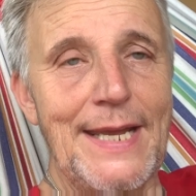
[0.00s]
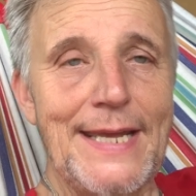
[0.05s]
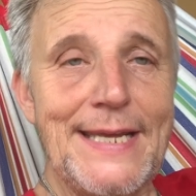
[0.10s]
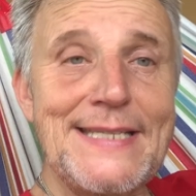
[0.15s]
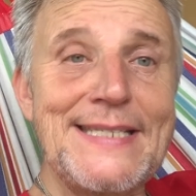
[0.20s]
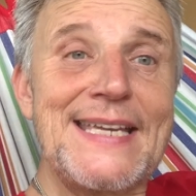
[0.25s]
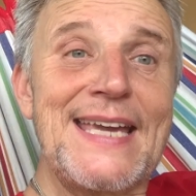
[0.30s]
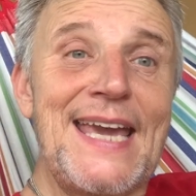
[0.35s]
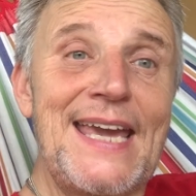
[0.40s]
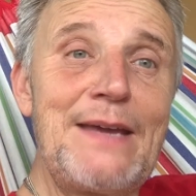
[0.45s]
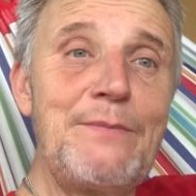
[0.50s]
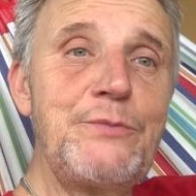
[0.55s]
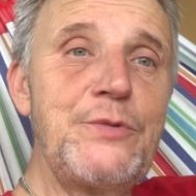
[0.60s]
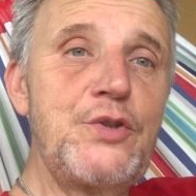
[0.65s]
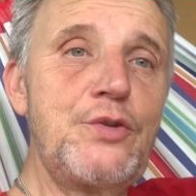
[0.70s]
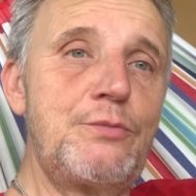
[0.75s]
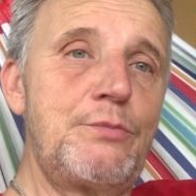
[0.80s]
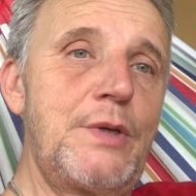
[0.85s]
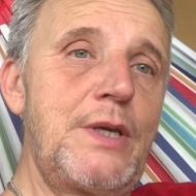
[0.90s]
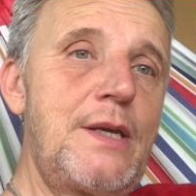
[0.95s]
It came
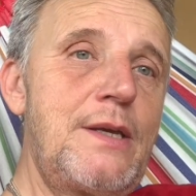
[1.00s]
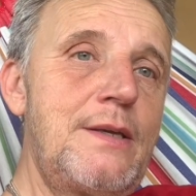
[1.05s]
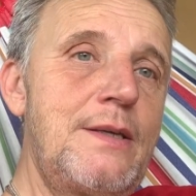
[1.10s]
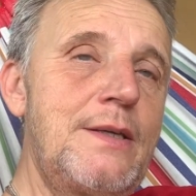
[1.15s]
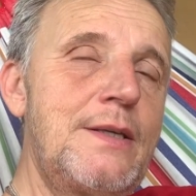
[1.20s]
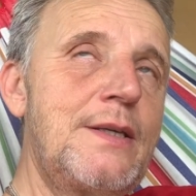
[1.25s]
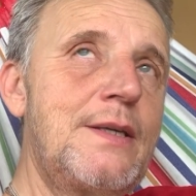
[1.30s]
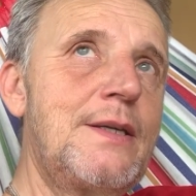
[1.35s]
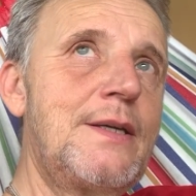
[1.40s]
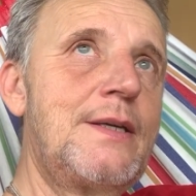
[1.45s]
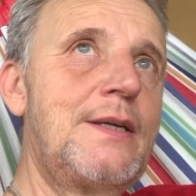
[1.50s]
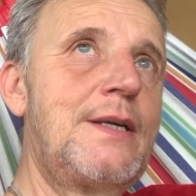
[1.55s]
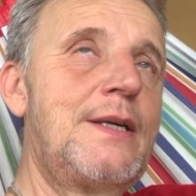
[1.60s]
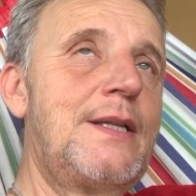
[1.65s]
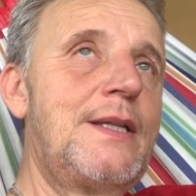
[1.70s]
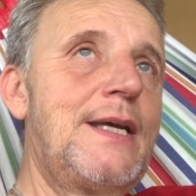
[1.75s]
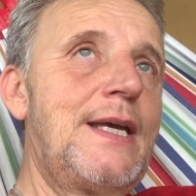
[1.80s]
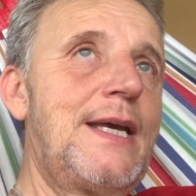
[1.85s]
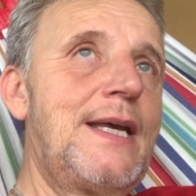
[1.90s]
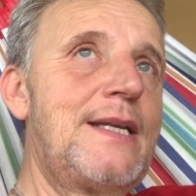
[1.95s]
to me
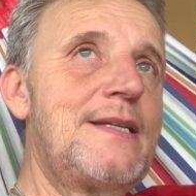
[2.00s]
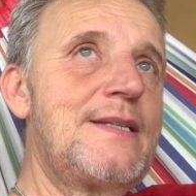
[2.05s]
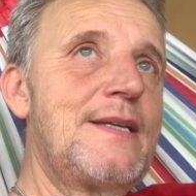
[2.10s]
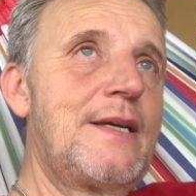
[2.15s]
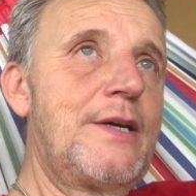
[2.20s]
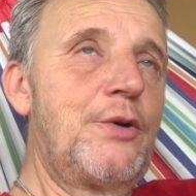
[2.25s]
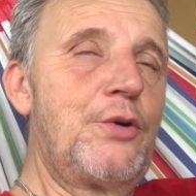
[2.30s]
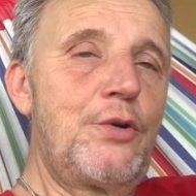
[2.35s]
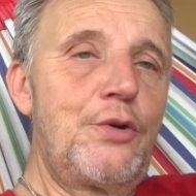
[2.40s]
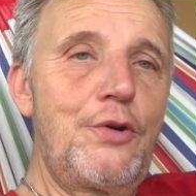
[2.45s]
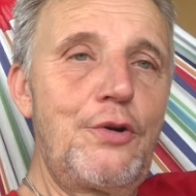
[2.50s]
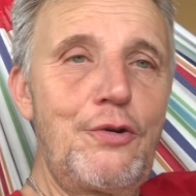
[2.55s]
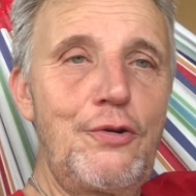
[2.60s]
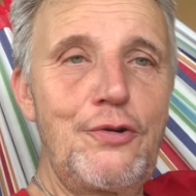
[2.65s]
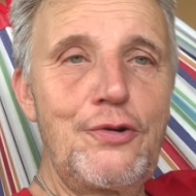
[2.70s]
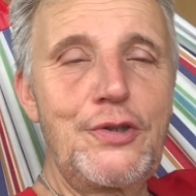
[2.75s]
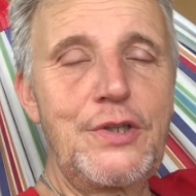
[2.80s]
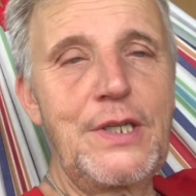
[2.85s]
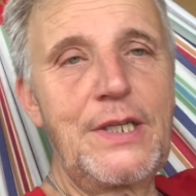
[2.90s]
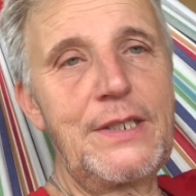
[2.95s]
as I
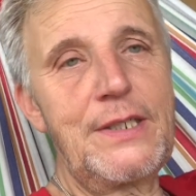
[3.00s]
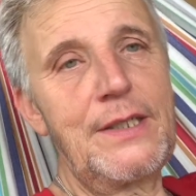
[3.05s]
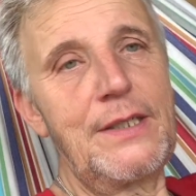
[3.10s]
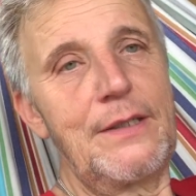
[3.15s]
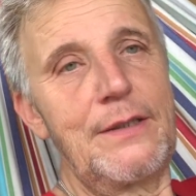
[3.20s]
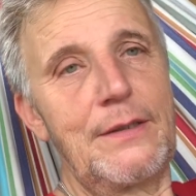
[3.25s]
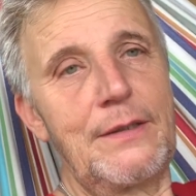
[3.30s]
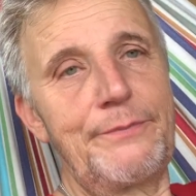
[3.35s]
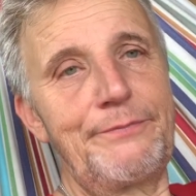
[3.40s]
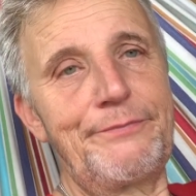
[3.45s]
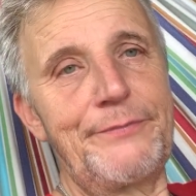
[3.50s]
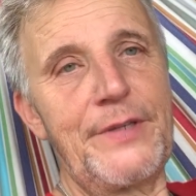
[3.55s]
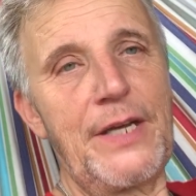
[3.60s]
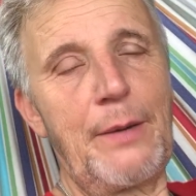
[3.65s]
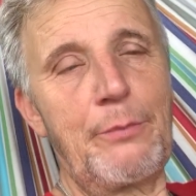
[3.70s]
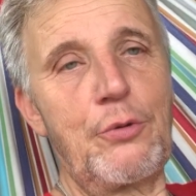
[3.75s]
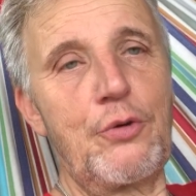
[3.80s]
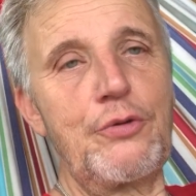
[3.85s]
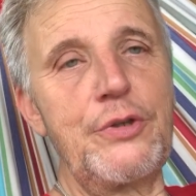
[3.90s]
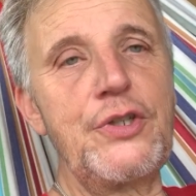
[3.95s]
heard that in an
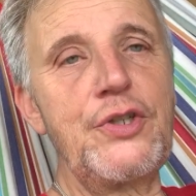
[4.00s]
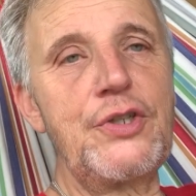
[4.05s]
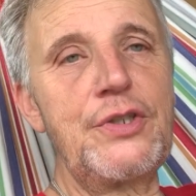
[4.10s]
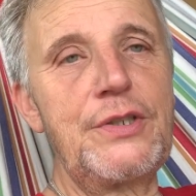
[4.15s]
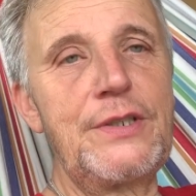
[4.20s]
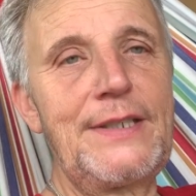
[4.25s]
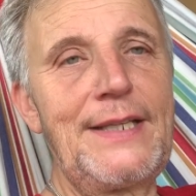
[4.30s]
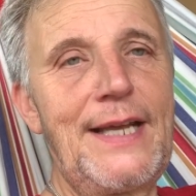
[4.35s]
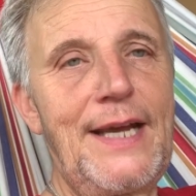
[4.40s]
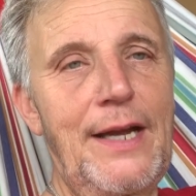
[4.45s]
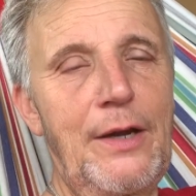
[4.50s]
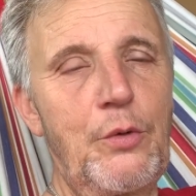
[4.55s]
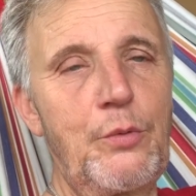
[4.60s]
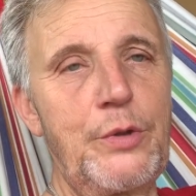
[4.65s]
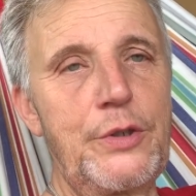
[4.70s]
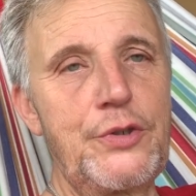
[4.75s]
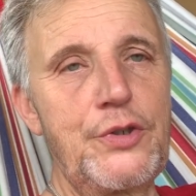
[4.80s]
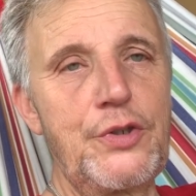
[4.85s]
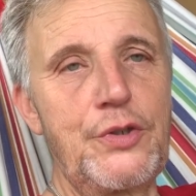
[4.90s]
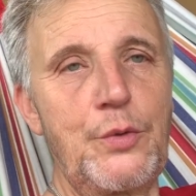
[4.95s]
Aboriginal
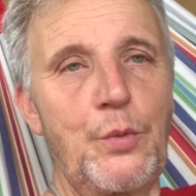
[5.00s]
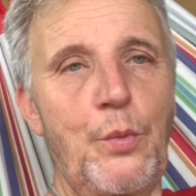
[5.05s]
language, the